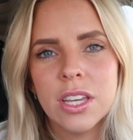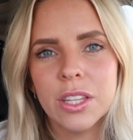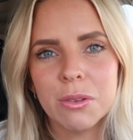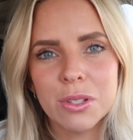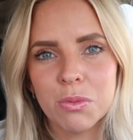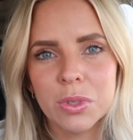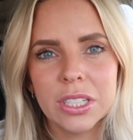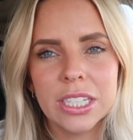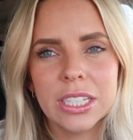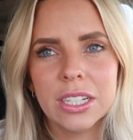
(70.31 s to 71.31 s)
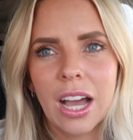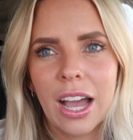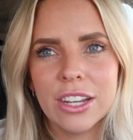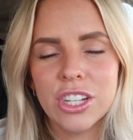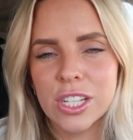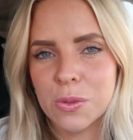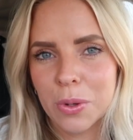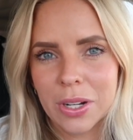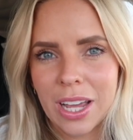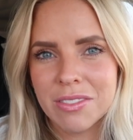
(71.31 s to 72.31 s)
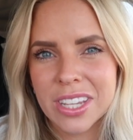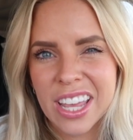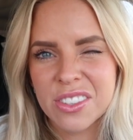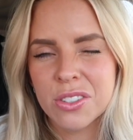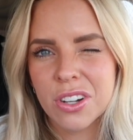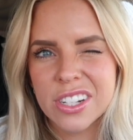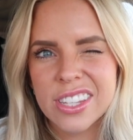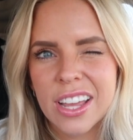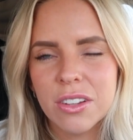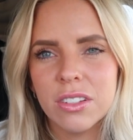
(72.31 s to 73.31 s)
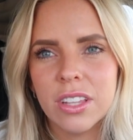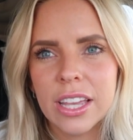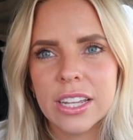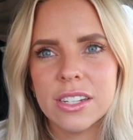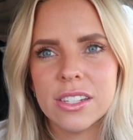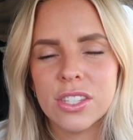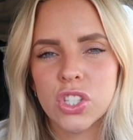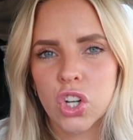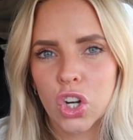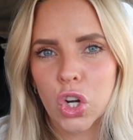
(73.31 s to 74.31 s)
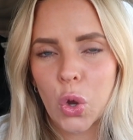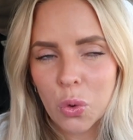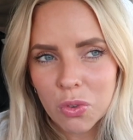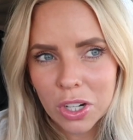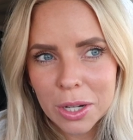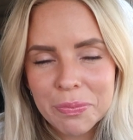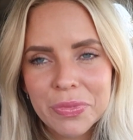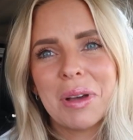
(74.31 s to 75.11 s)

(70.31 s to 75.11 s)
there was a really high chance we were gonna have to cancel our cycle and start over.